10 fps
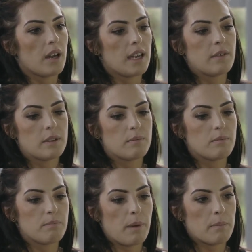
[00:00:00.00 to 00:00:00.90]

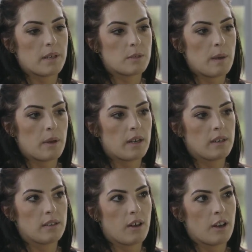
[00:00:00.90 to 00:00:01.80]
even bumping into people
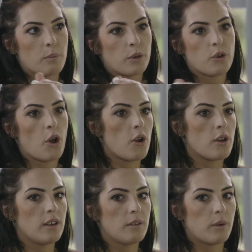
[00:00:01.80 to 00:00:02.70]
and I wouldn't
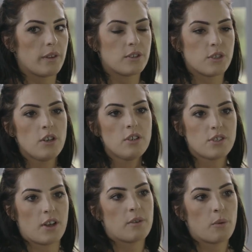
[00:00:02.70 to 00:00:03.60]
know what they'd do.
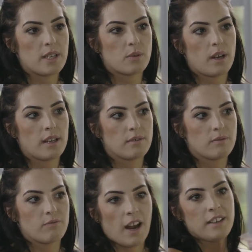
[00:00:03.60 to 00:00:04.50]
So I'd always quite
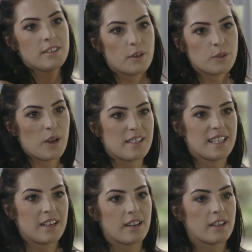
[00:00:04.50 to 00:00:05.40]
run. So it was quite
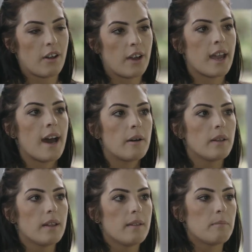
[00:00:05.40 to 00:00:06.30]
scary going out.
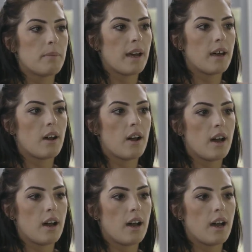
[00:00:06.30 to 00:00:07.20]
But
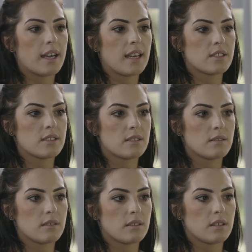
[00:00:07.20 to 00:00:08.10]
I guess
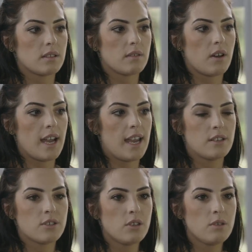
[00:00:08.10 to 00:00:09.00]
I
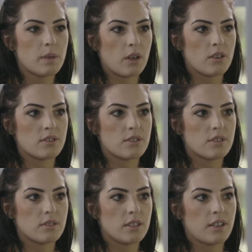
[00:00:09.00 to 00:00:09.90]
had to
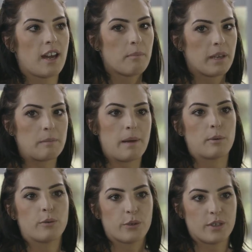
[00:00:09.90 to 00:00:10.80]
because you can't be in a
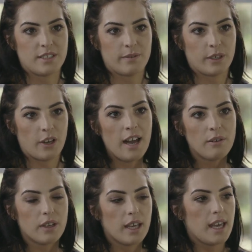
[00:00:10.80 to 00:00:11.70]
bubble for the rest of your life.